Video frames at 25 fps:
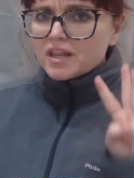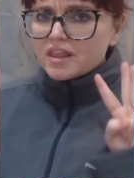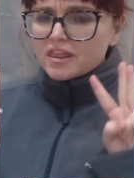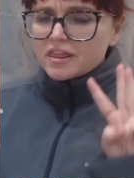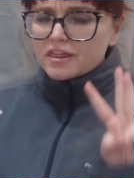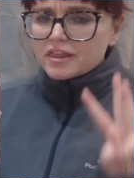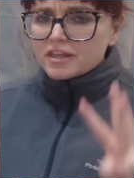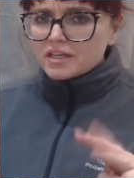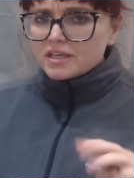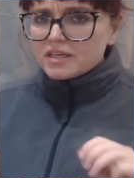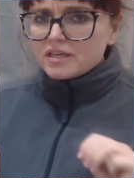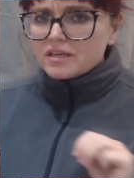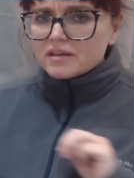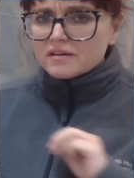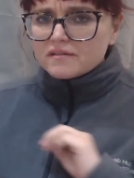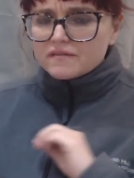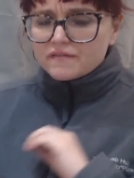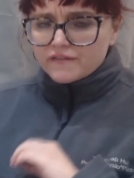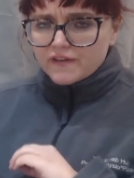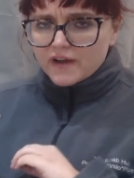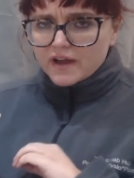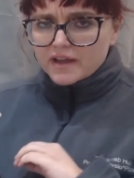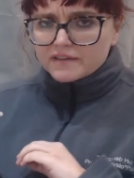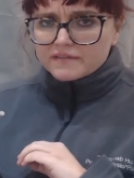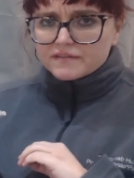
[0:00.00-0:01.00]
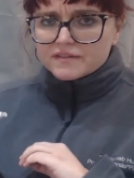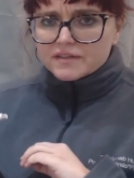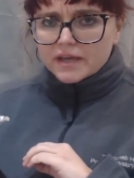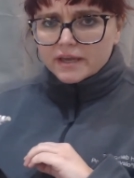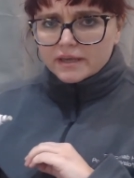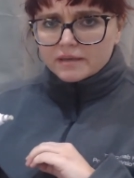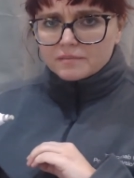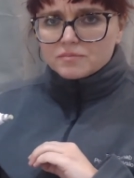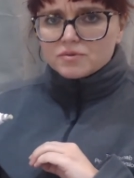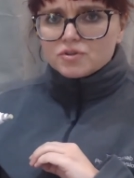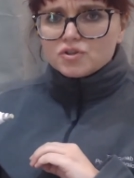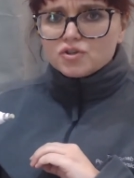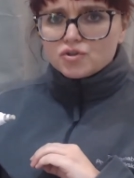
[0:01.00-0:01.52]
3 and 5
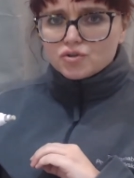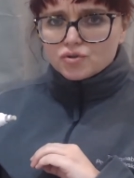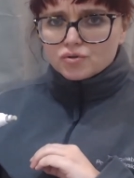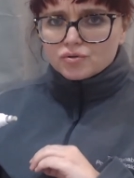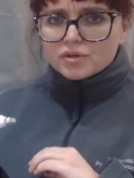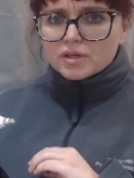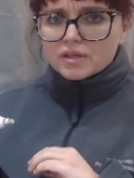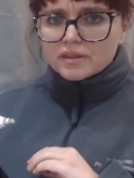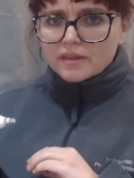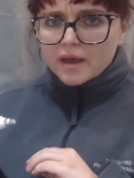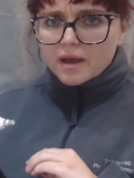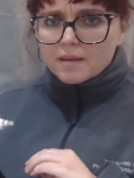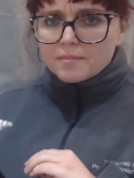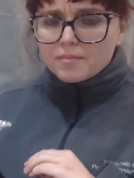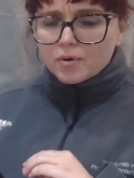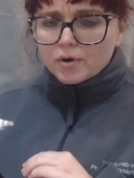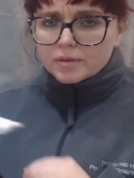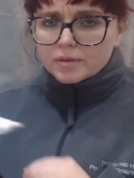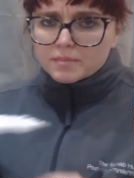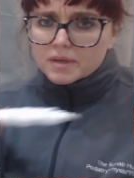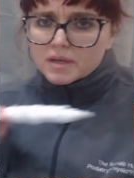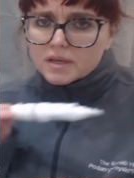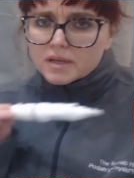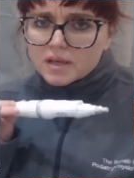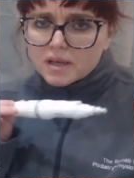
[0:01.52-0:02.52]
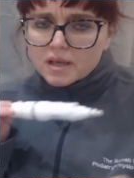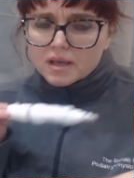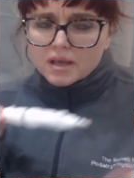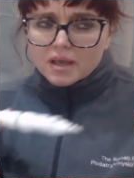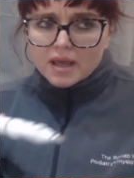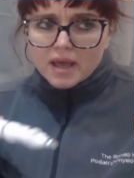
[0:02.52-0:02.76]
times during that appointment.